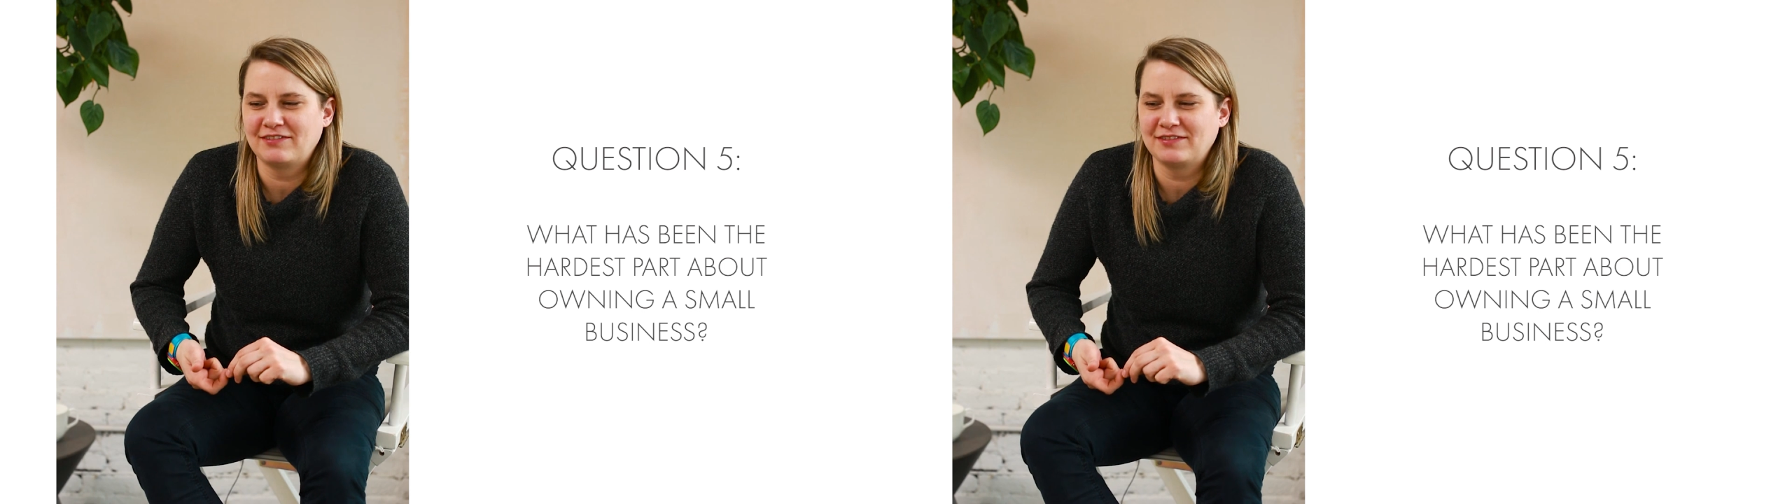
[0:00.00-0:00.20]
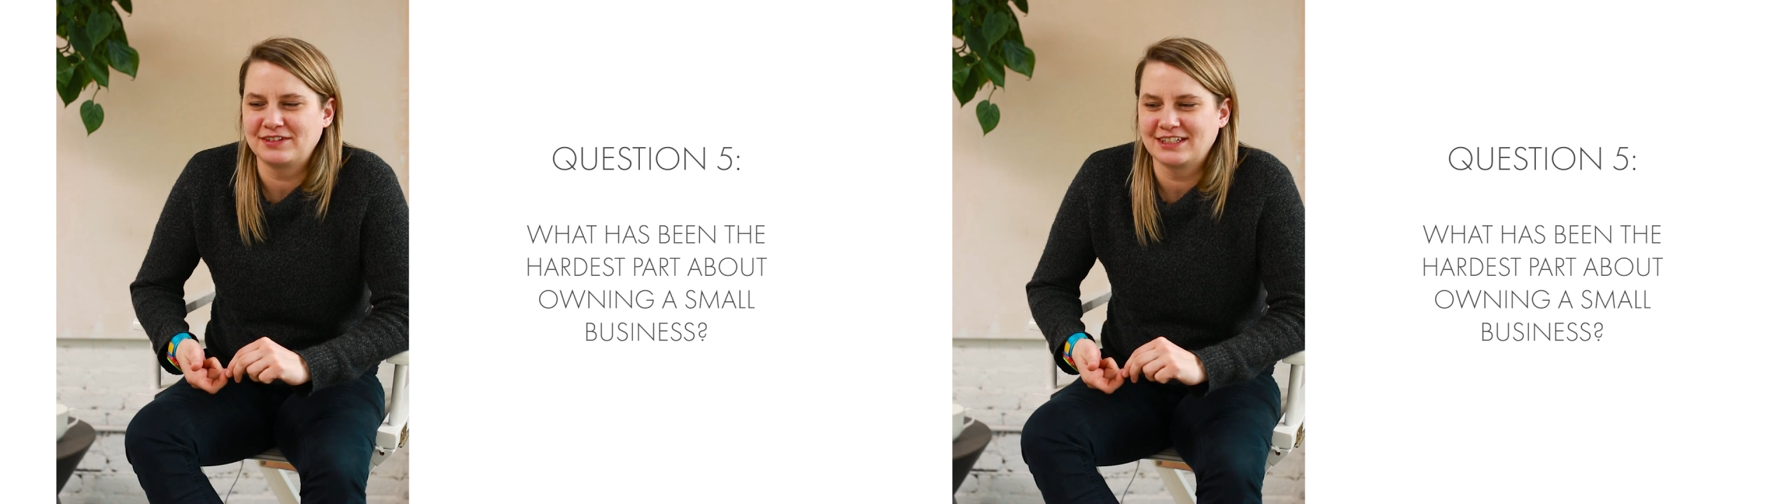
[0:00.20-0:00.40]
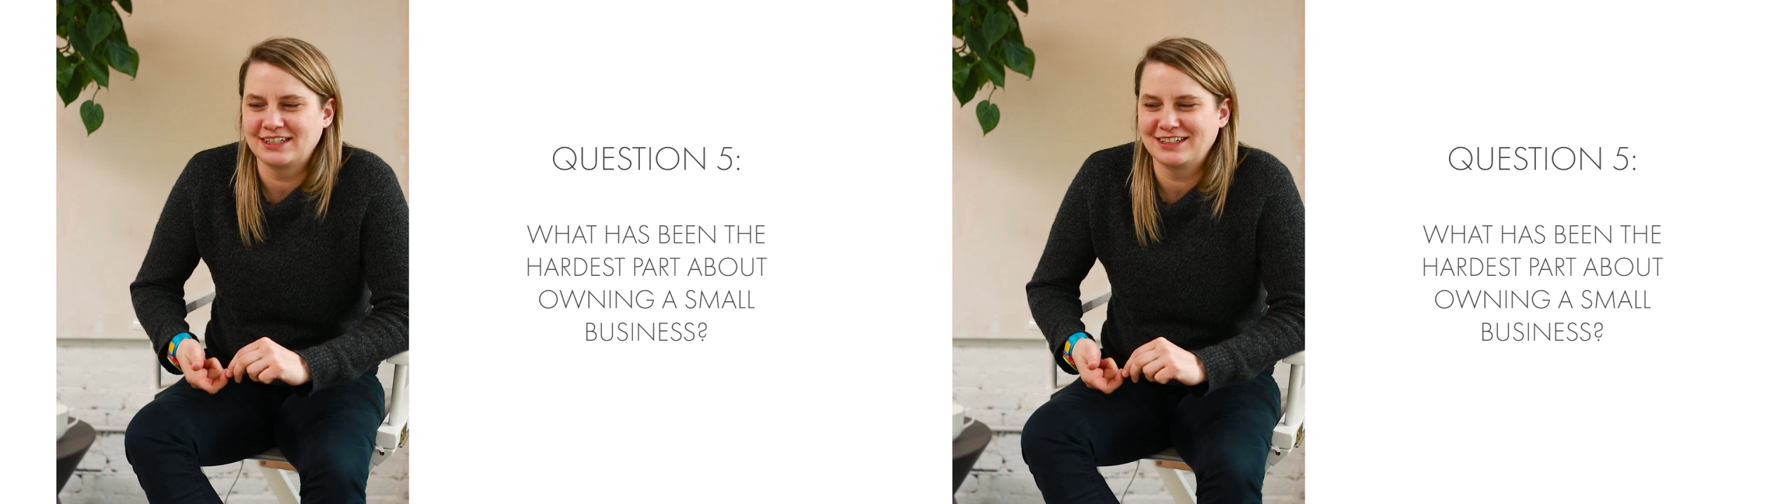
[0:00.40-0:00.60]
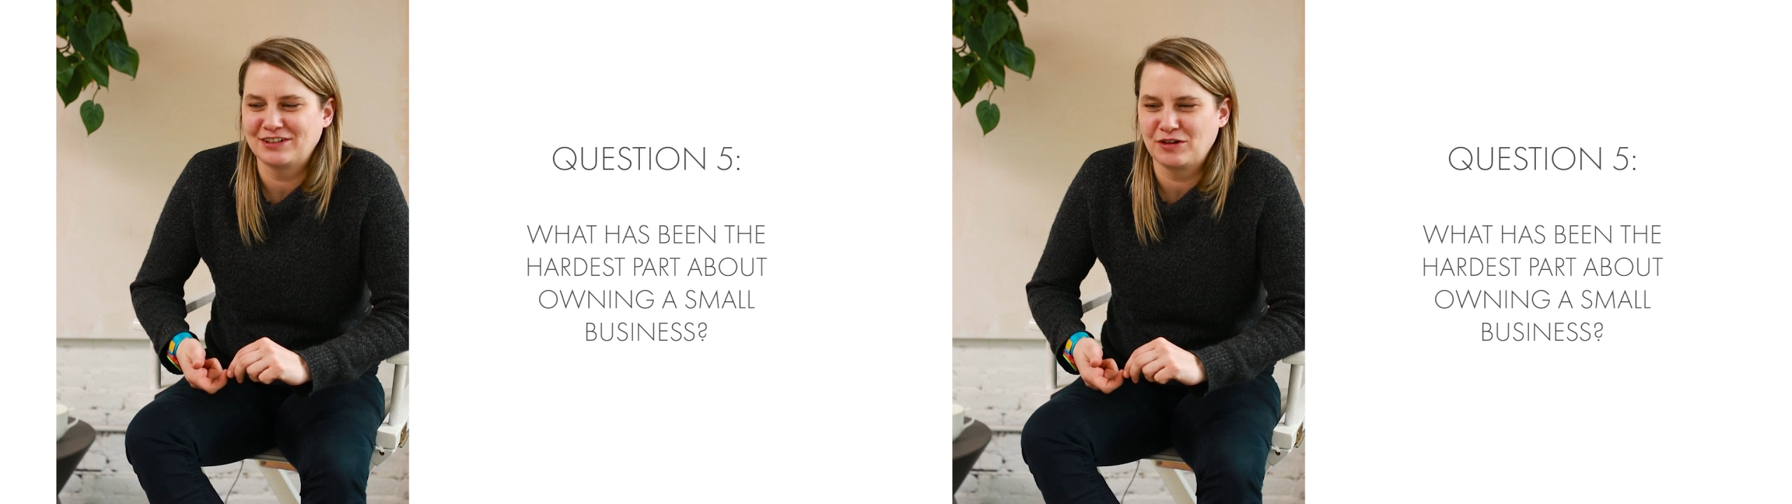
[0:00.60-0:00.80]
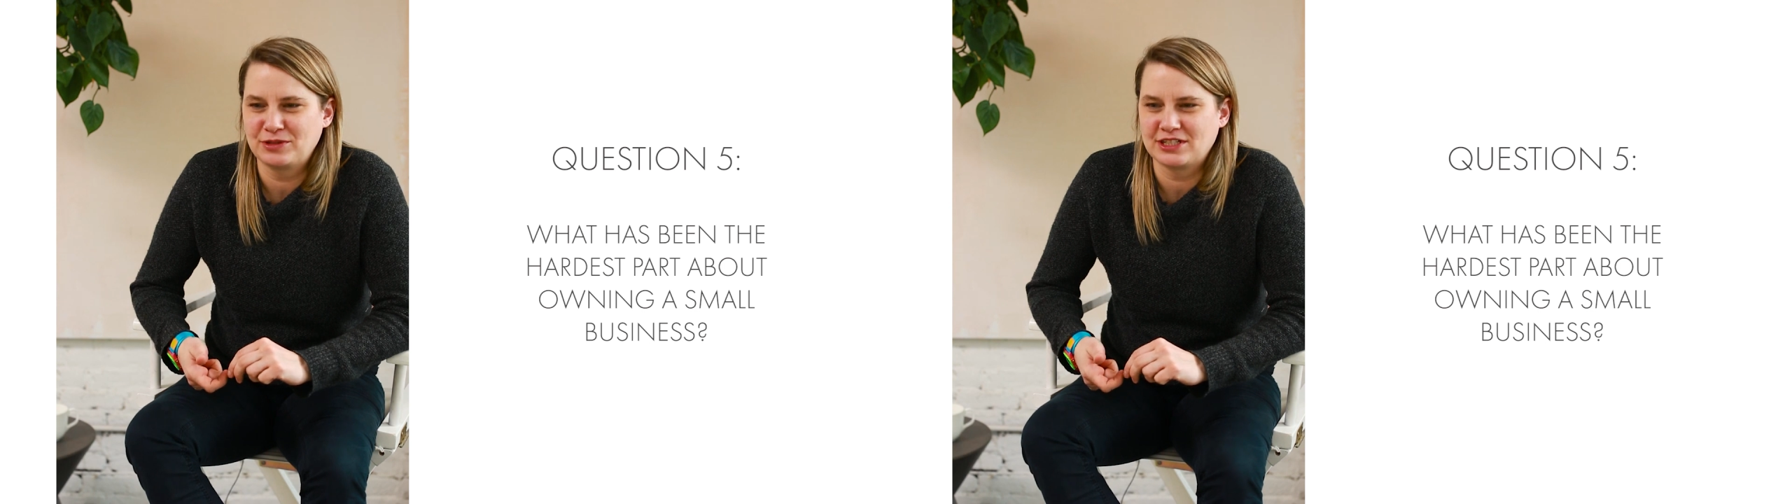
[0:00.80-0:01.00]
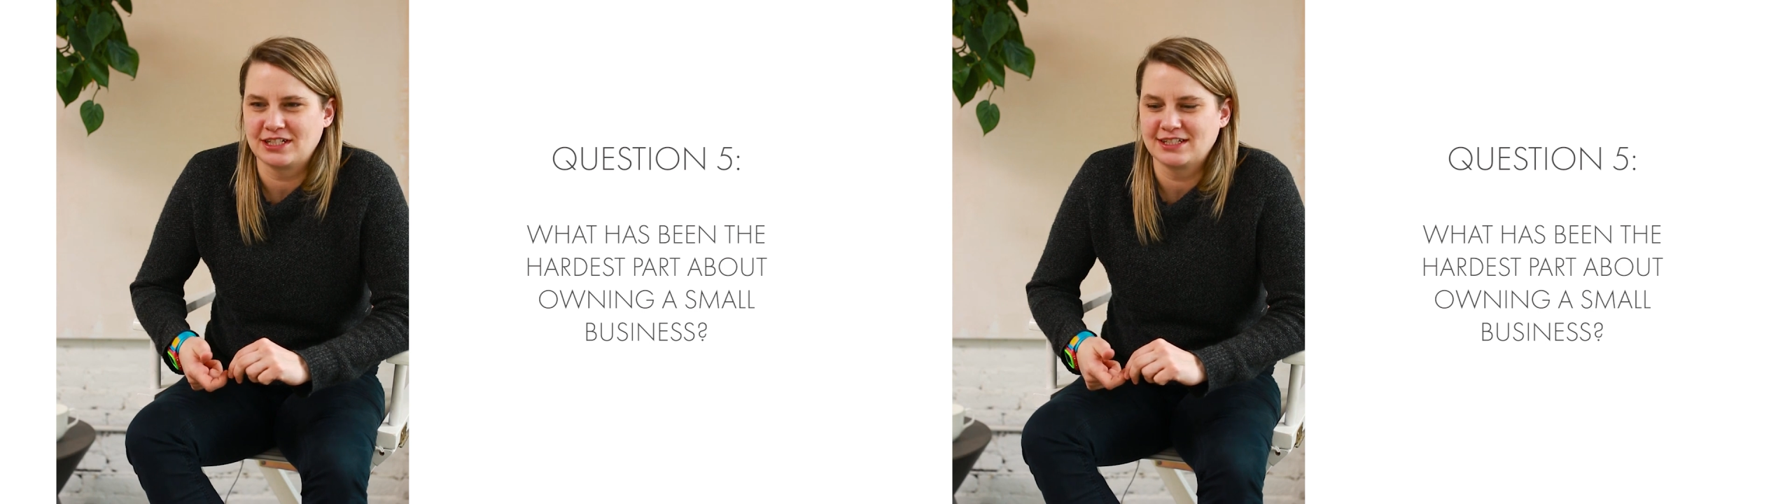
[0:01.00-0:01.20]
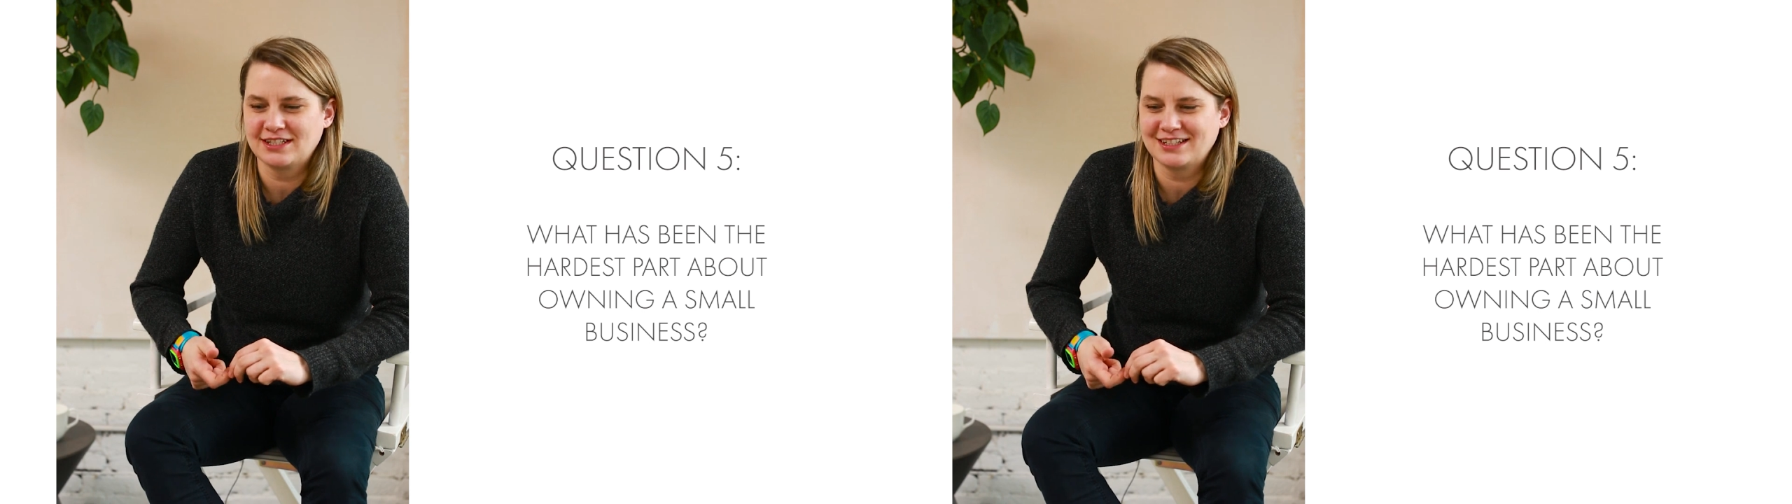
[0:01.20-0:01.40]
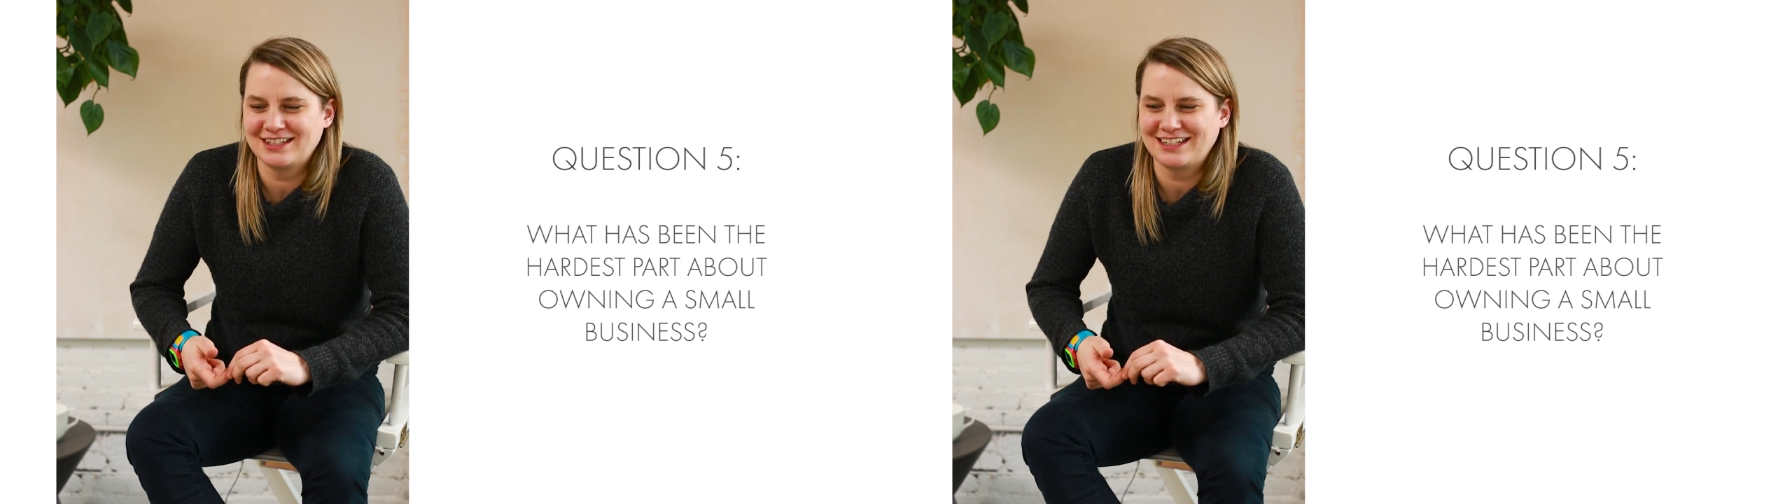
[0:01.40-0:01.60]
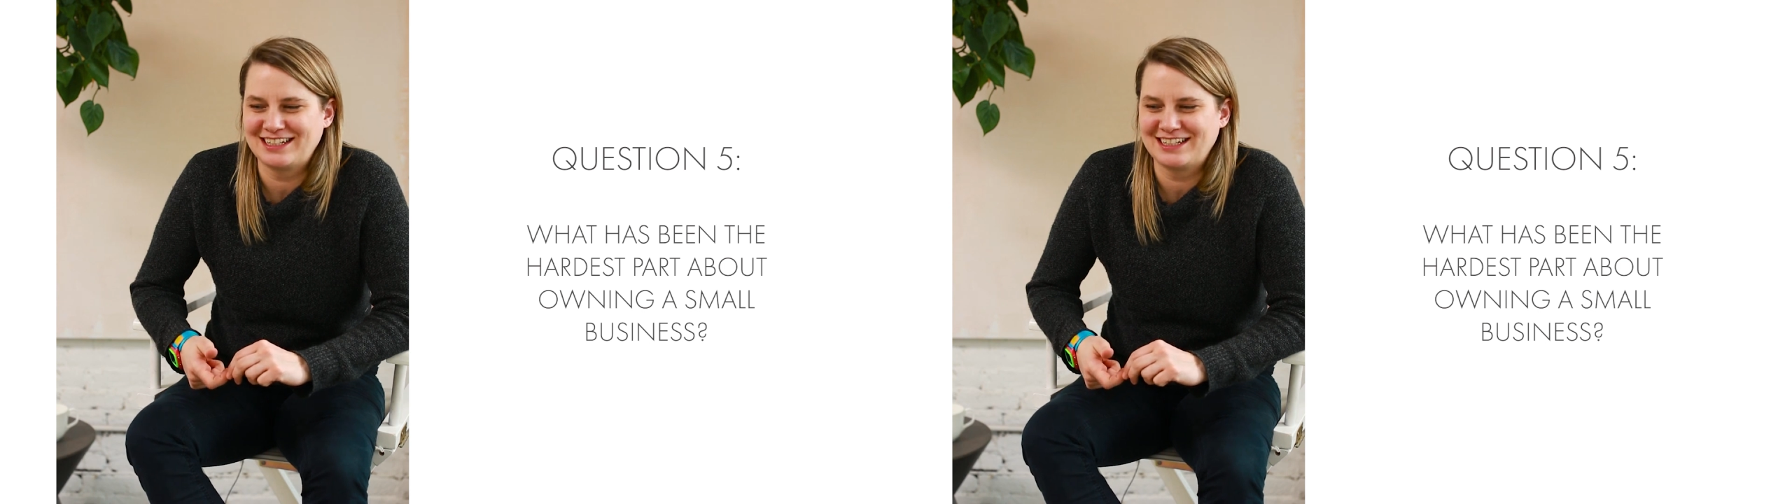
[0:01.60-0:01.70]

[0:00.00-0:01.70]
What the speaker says: having your own business